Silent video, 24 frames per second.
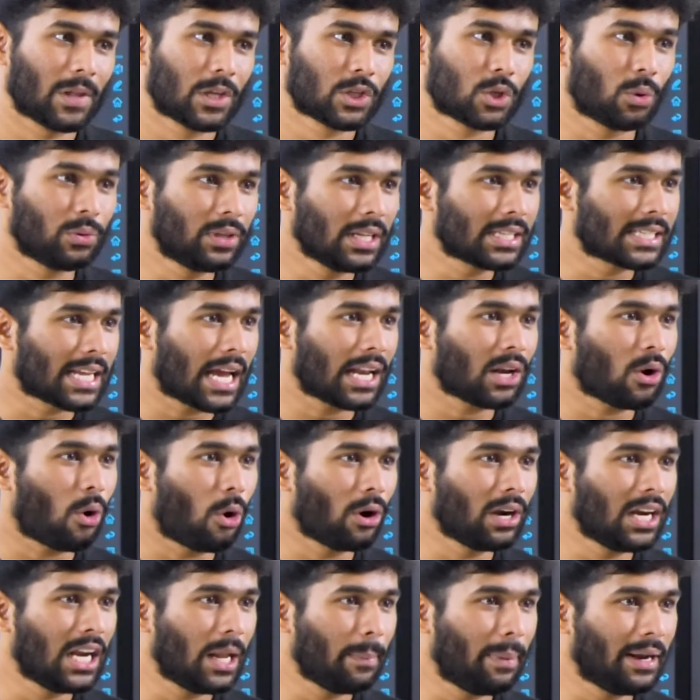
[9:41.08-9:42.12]
So this can
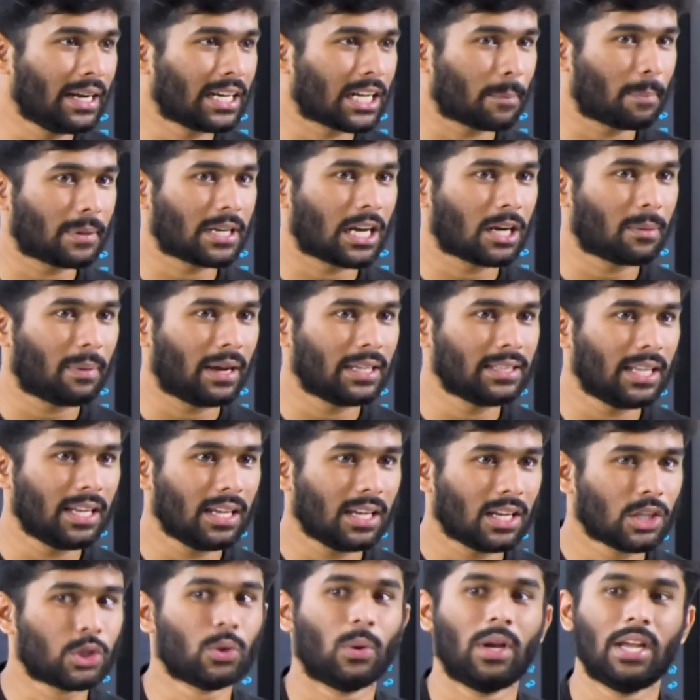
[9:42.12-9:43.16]
only be interpreted by the
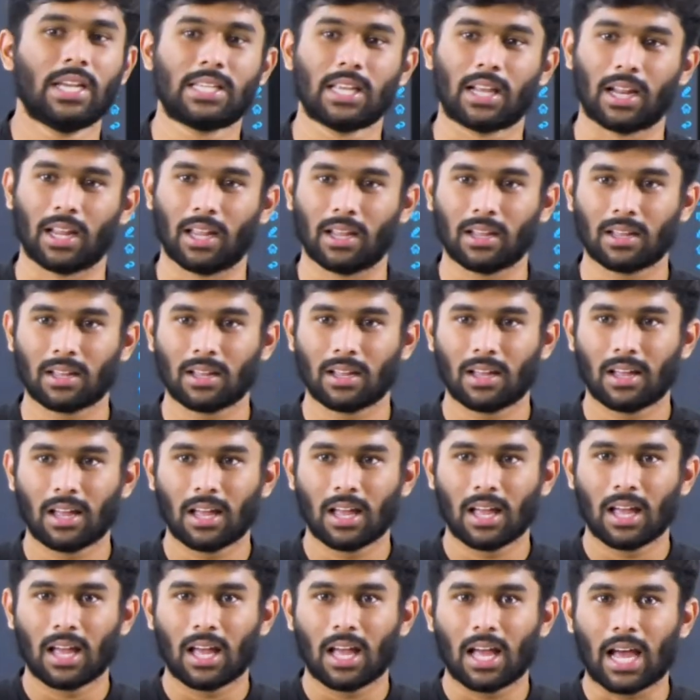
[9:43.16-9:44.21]
judiciary,
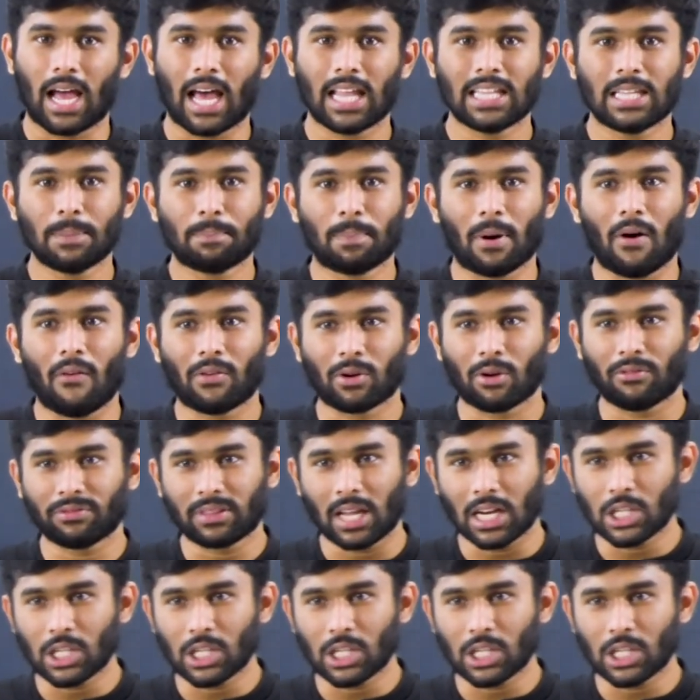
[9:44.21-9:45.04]
and the power of